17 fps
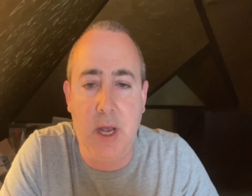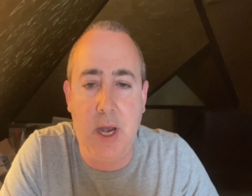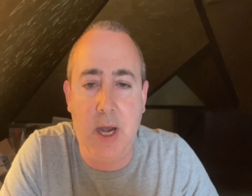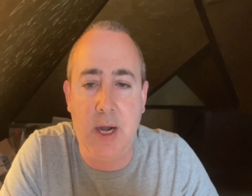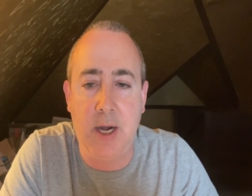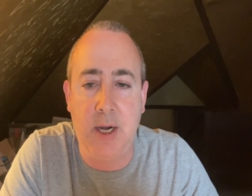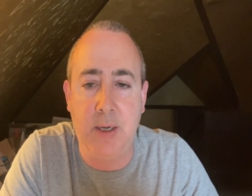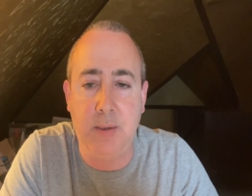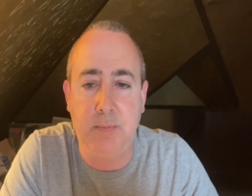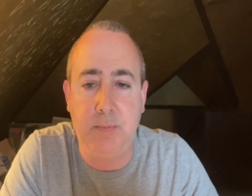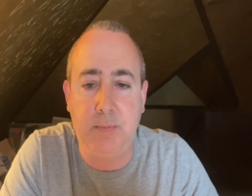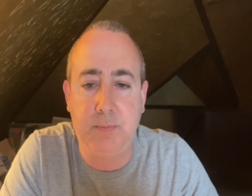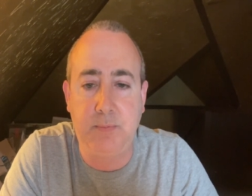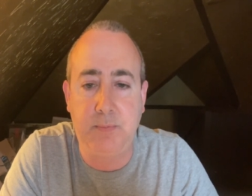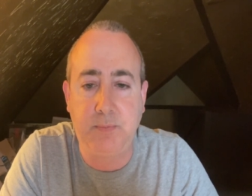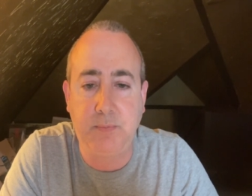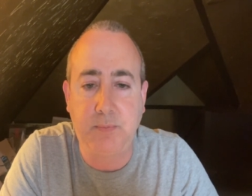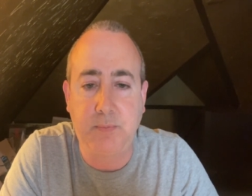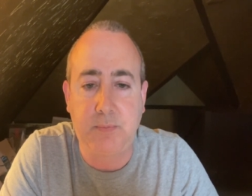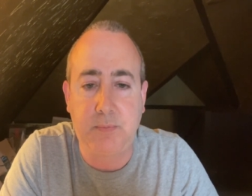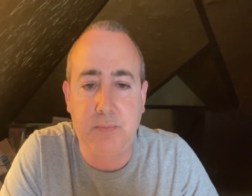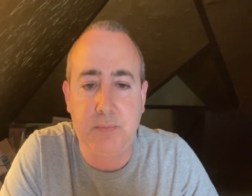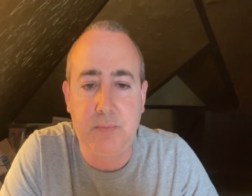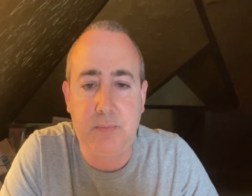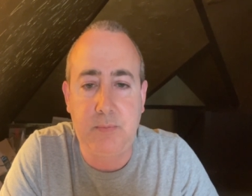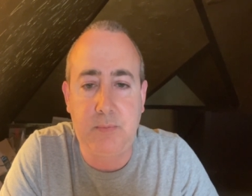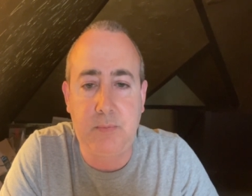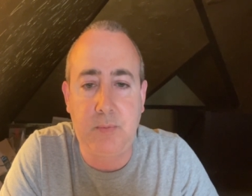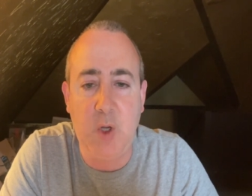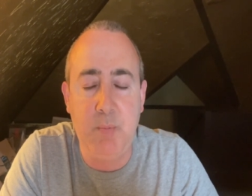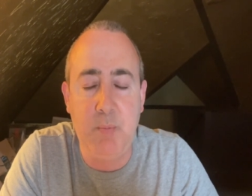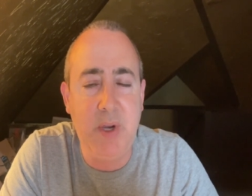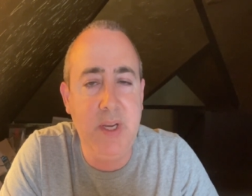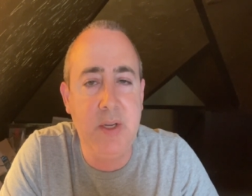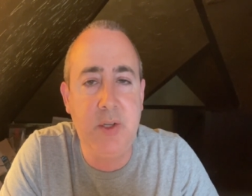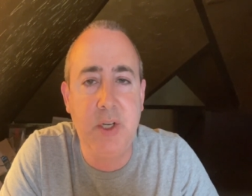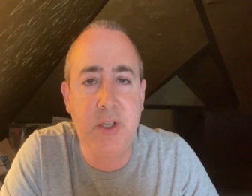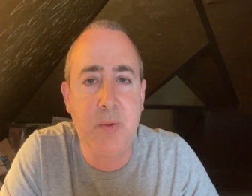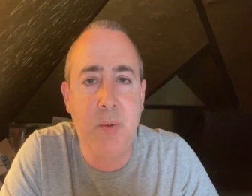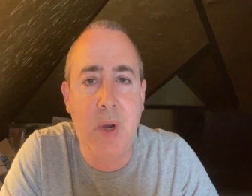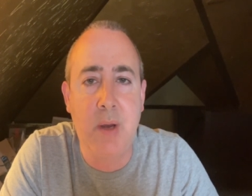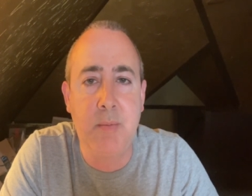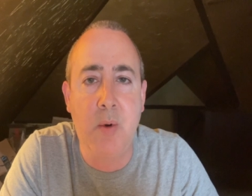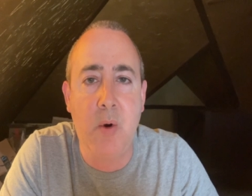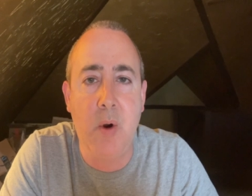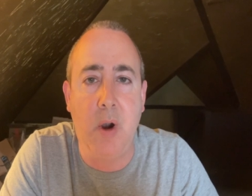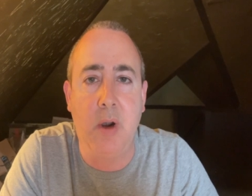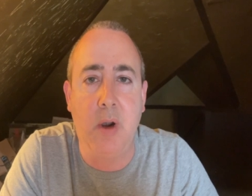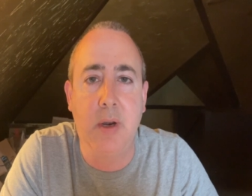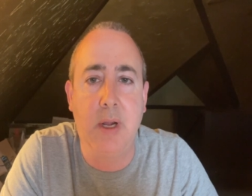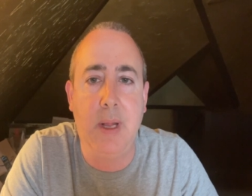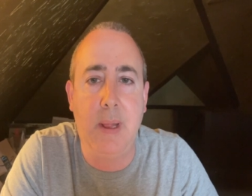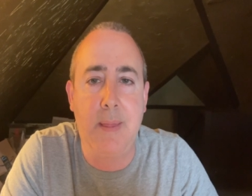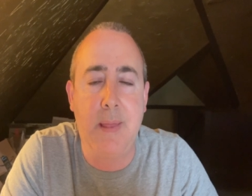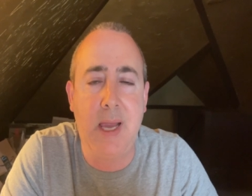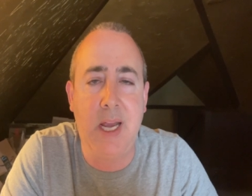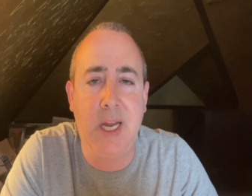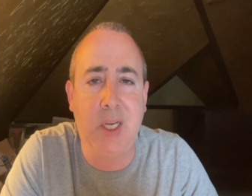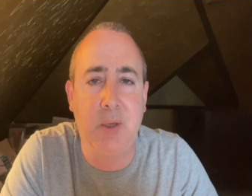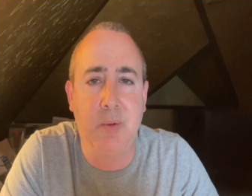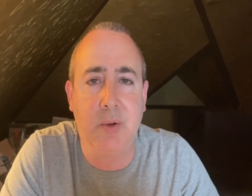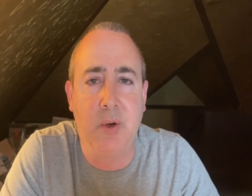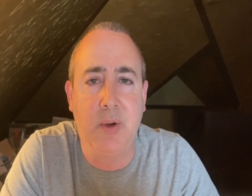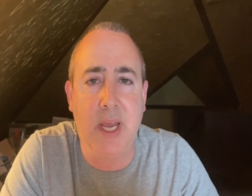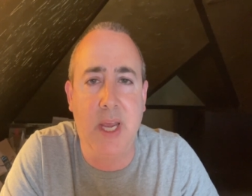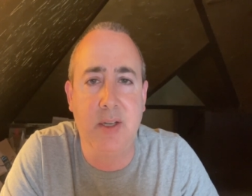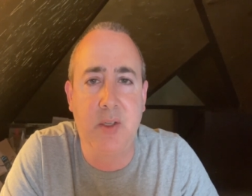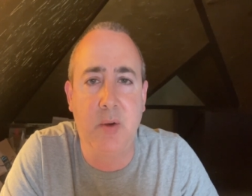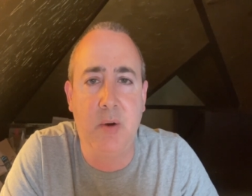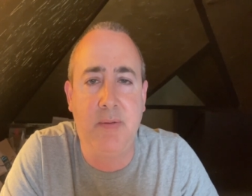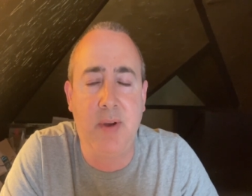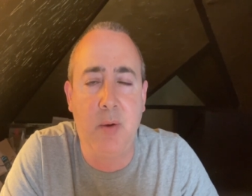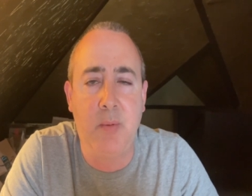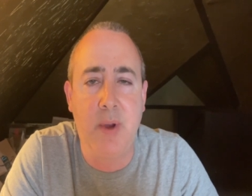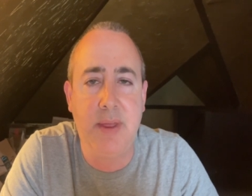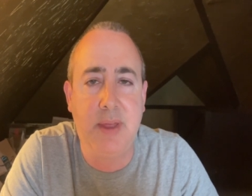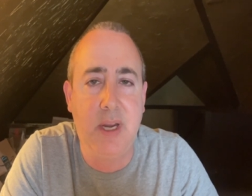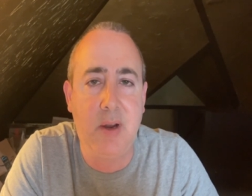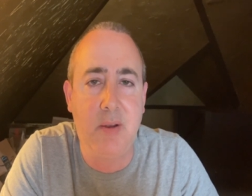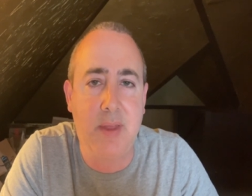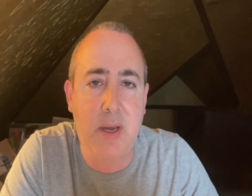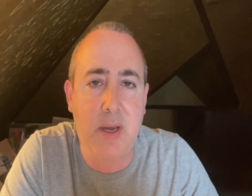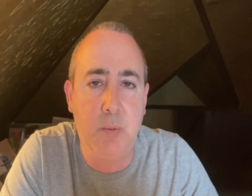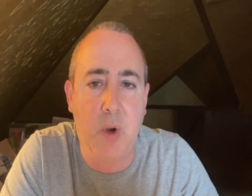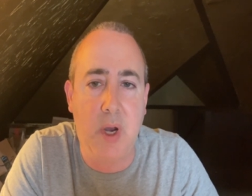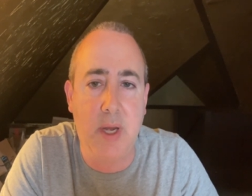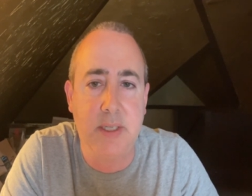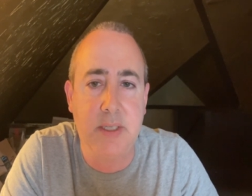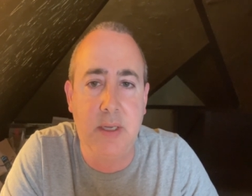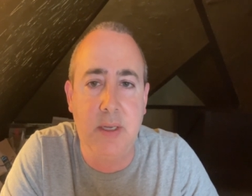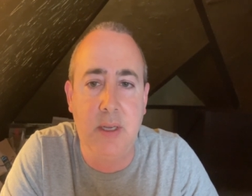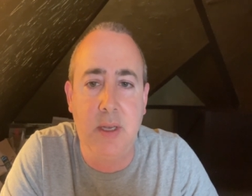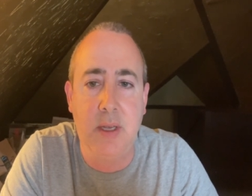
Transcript: But you just want more. And, okay, so if I went there, then what?